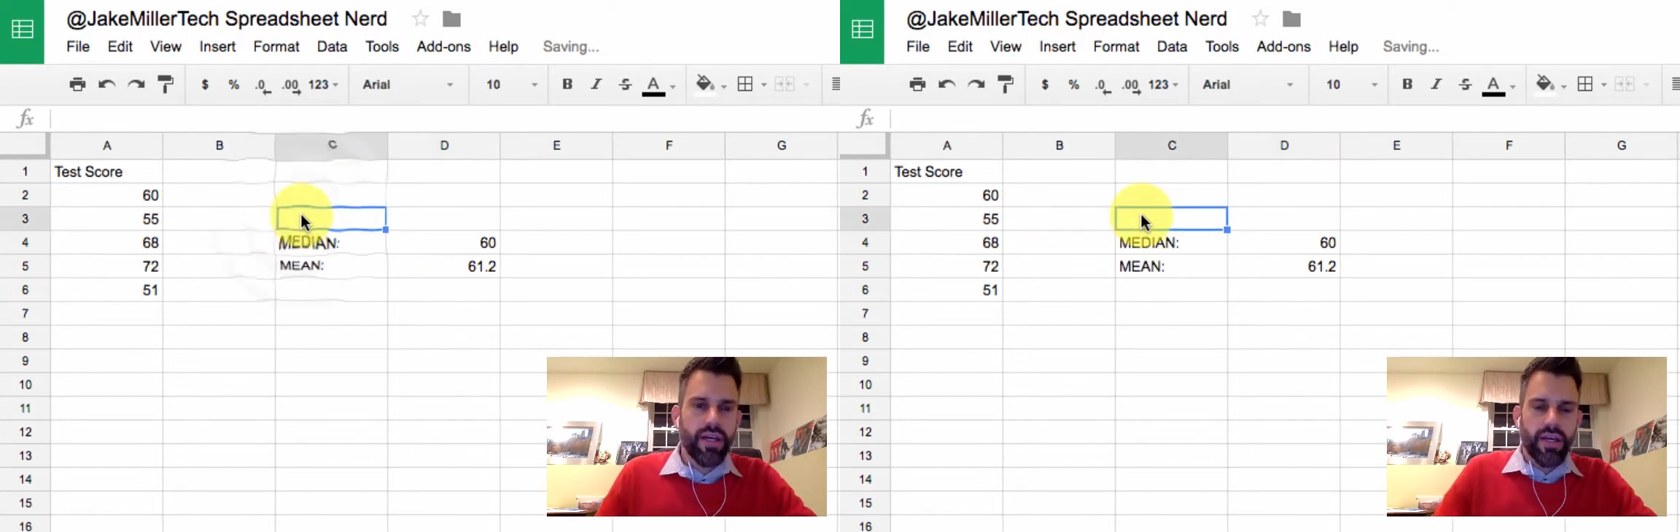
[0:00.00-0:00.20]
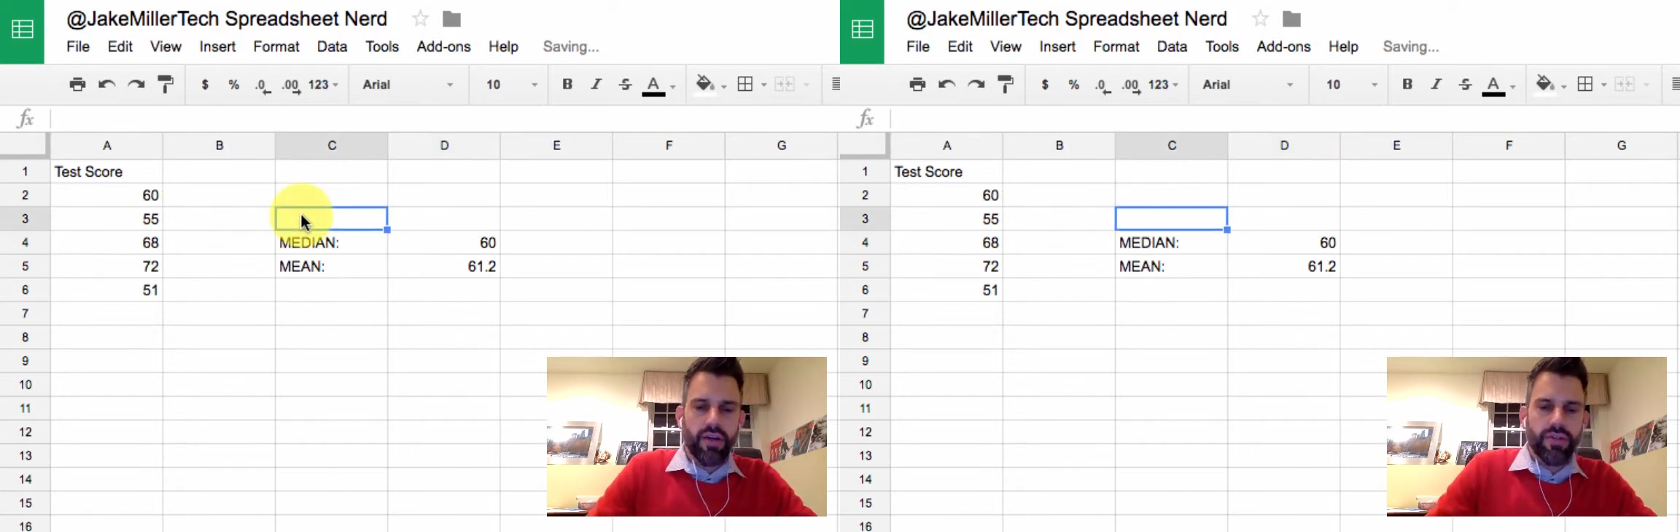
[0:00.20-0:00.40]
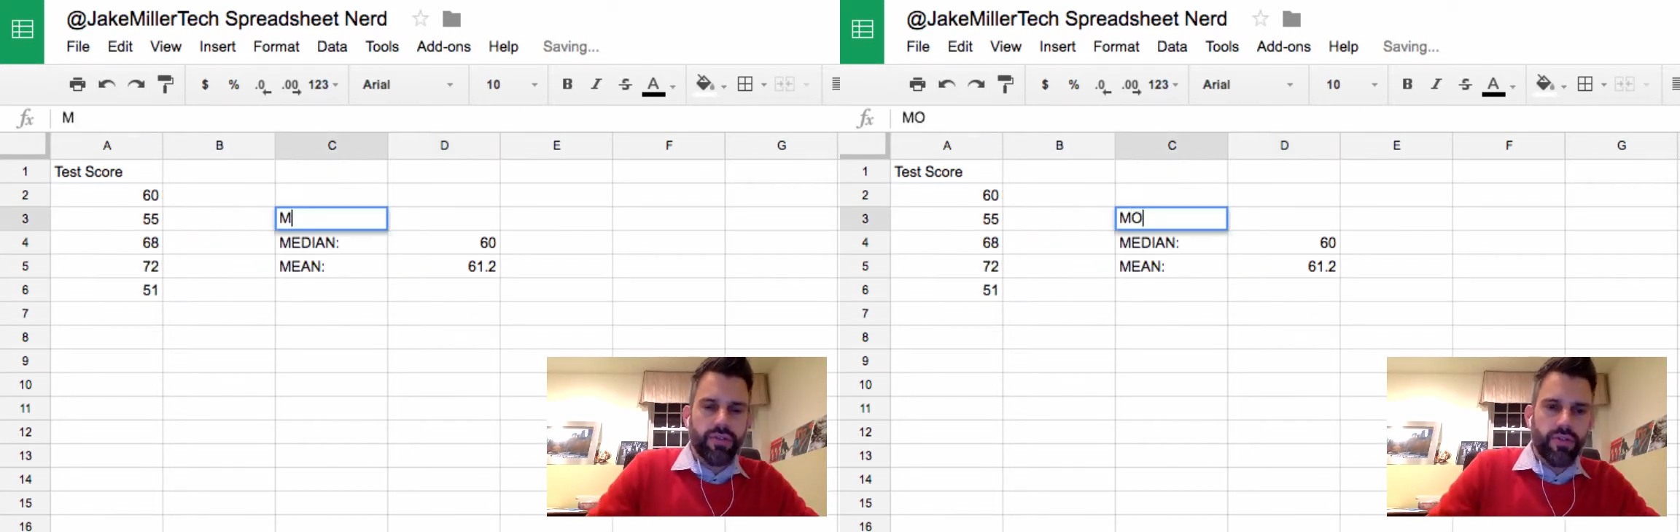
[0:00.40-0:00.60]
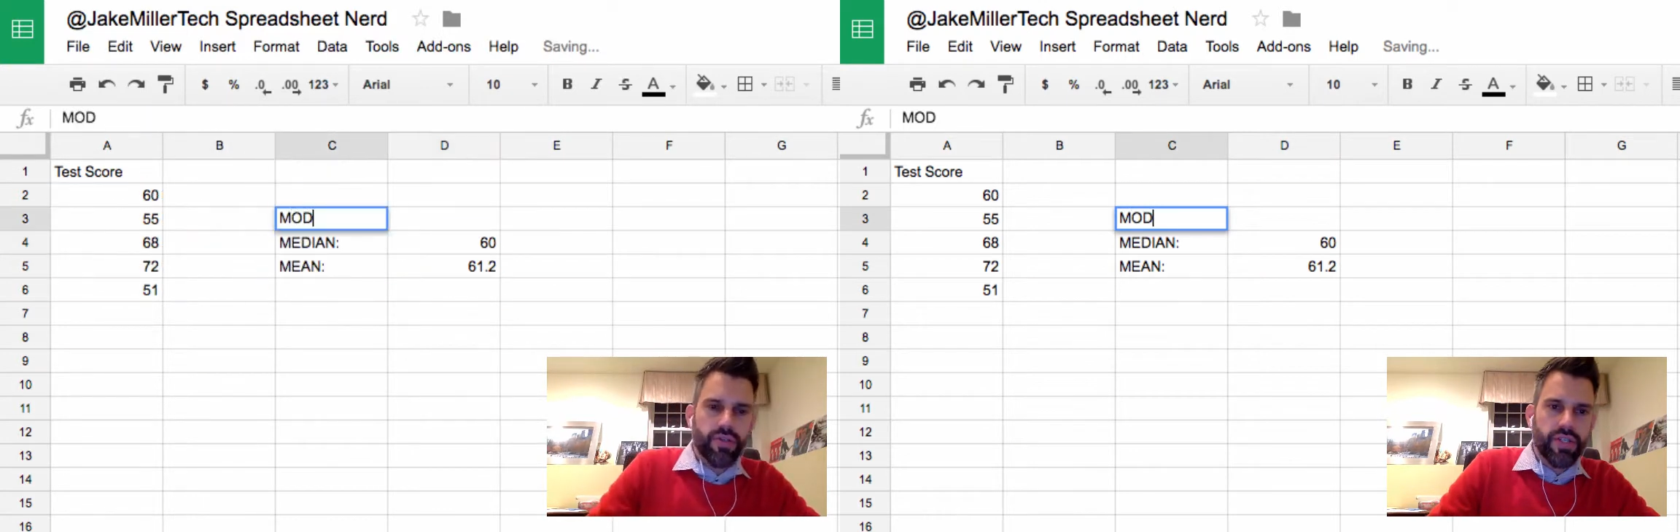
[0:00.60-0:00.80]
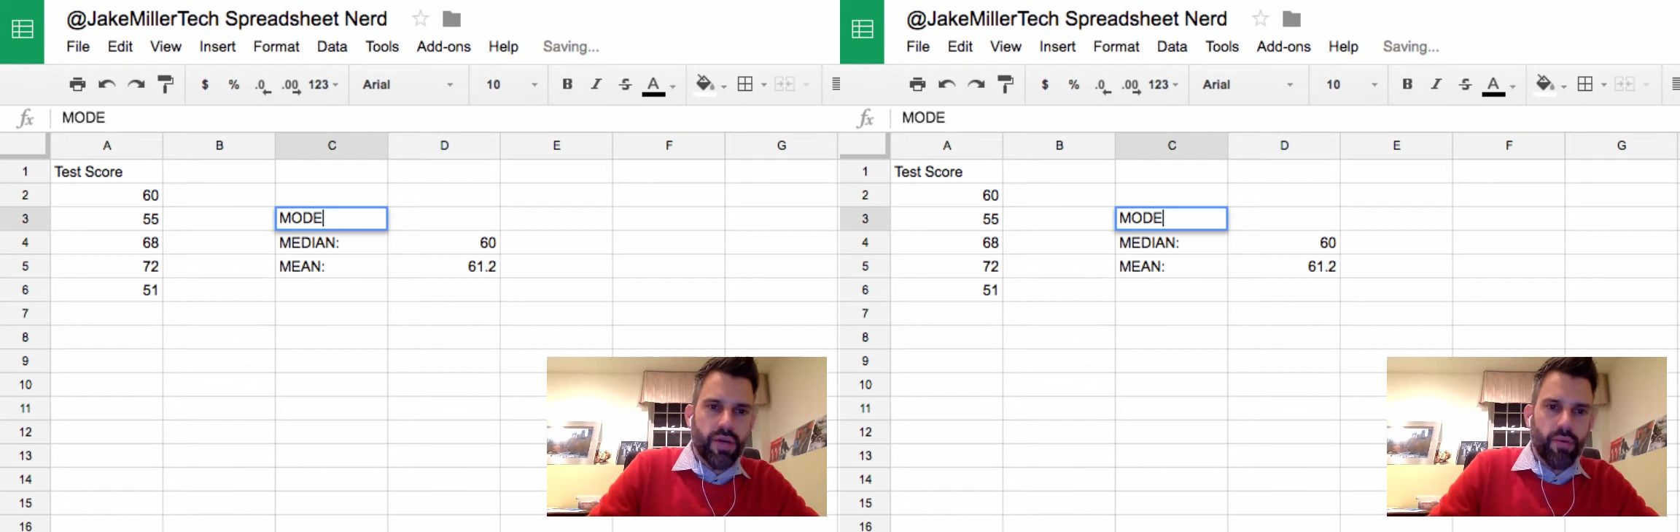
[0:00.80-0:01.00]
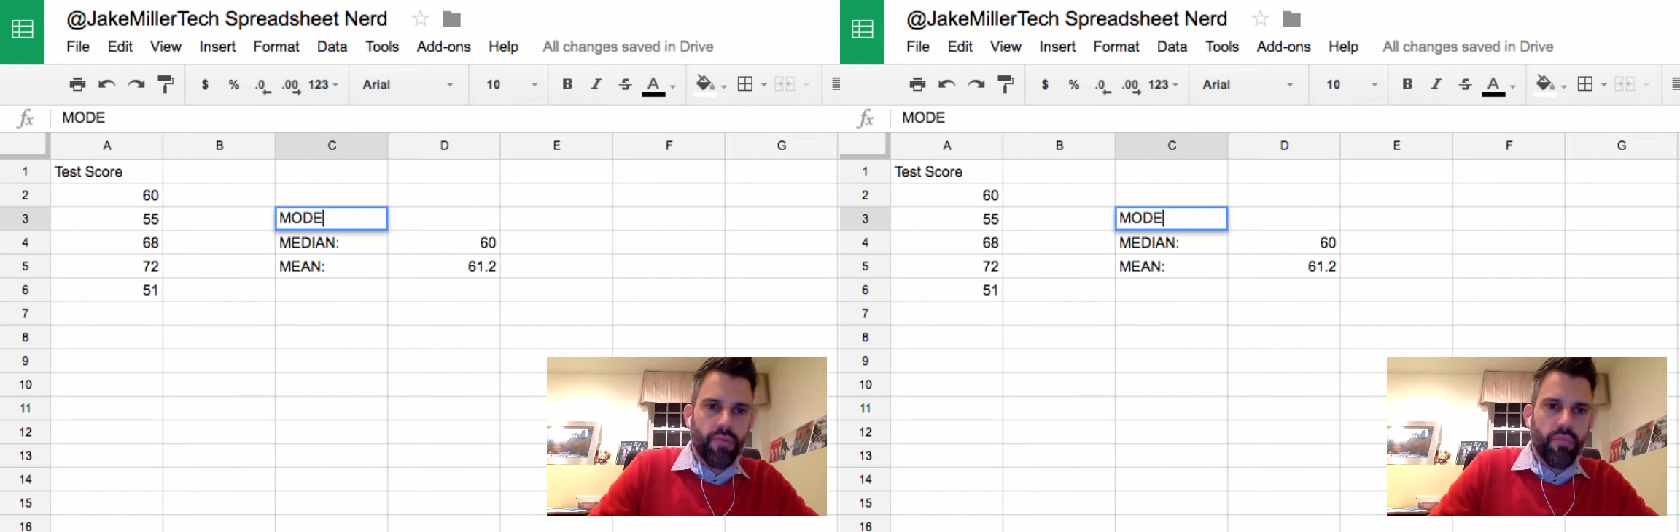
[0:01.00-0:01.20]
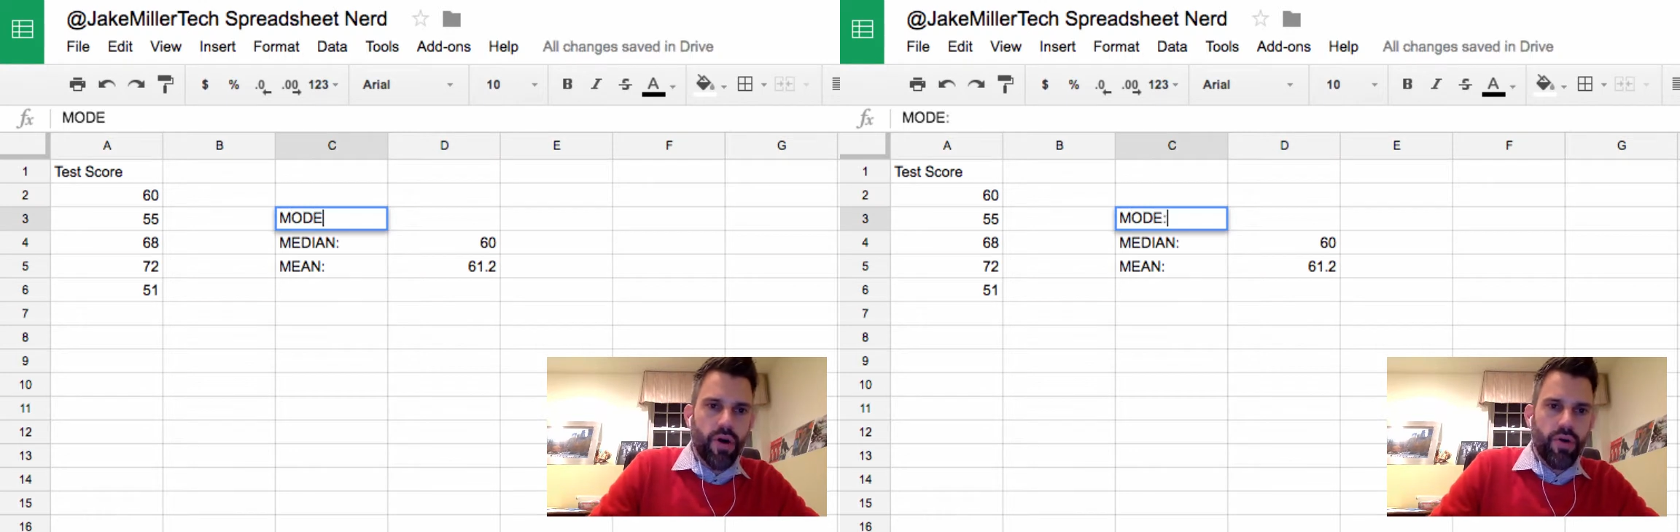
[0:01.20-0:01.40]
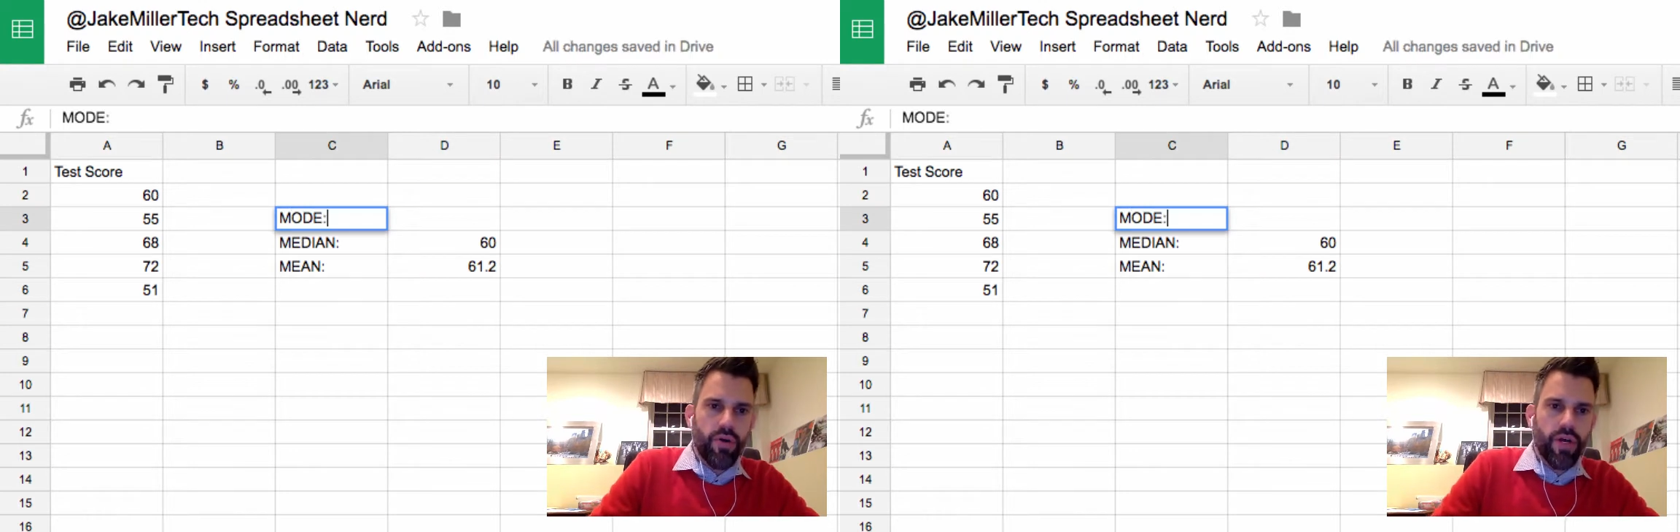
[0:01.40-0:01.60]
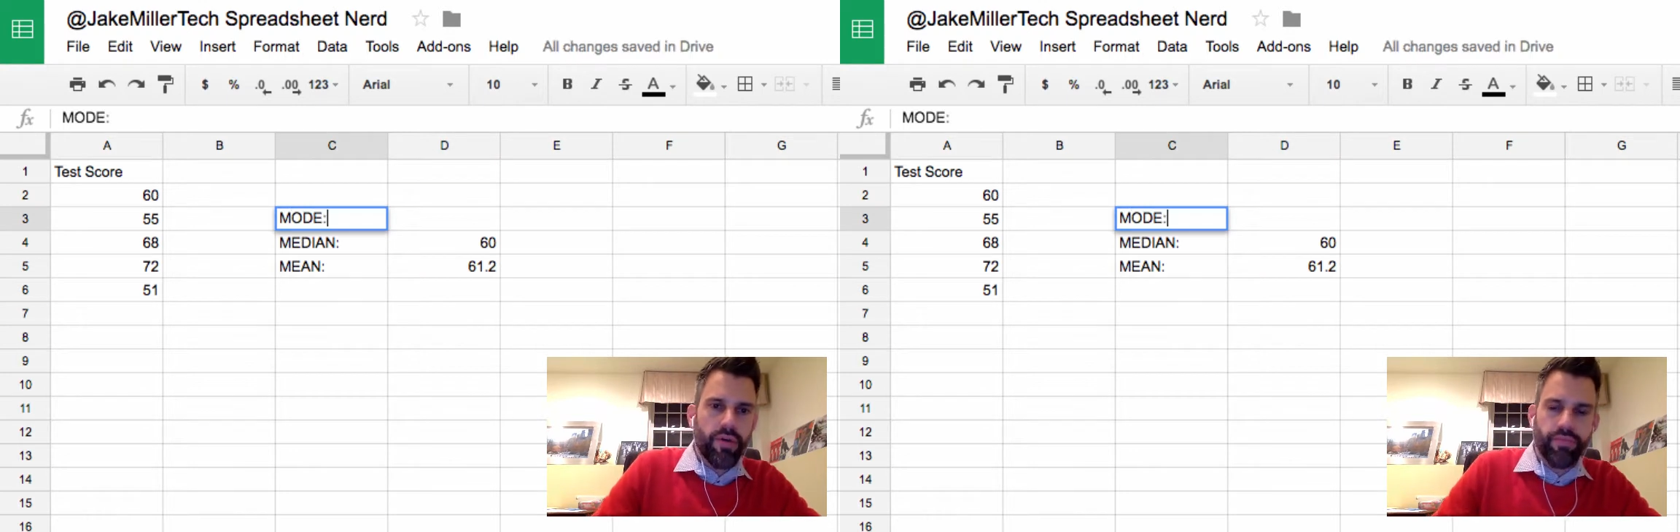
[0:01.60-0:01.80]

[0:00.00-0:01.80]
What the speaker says: Could also do the same with mode,